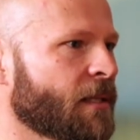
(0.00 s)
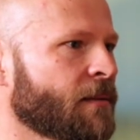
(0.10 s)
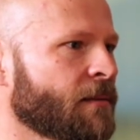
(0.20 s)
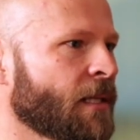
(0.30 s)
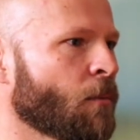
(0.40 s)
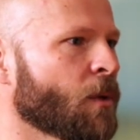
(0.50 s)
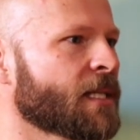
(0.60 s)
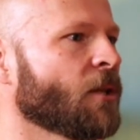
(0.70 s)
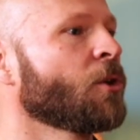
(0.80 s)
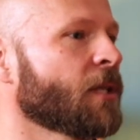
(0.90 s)
Yeah. And what
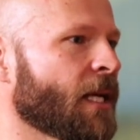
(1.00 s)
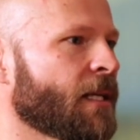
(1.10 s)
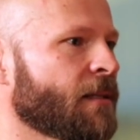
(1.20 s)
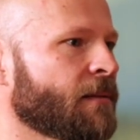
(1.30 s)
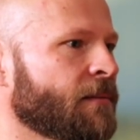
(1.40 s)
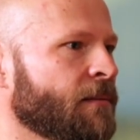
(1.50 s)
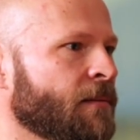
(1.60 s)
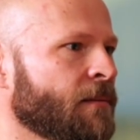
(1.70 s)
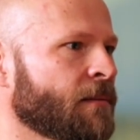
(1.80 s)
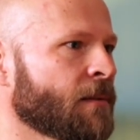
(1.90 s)
does it look like?
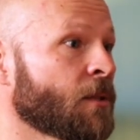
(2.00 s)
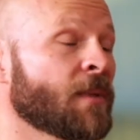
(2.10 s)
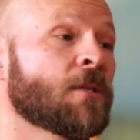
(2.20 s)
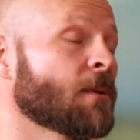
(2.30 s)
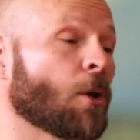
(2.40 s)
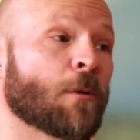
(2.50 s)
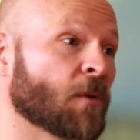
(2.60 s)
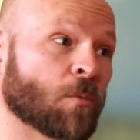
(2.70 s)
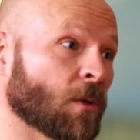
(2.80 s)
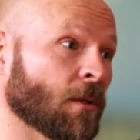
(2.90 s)
because we do it all over
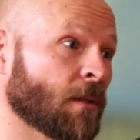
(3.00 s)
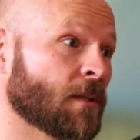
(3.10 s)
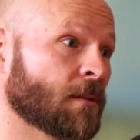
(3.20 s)
the world.